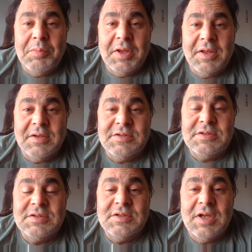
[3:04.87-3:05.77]

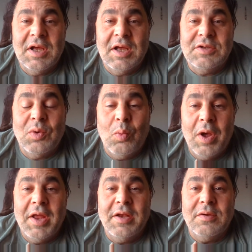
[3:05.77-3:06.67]
beings to
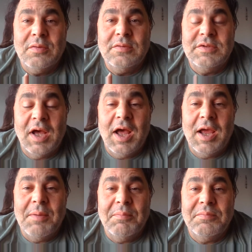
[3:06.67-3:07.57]
one
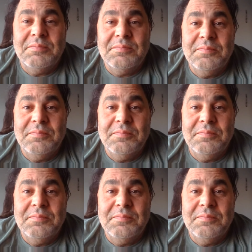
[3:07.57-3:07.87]
time.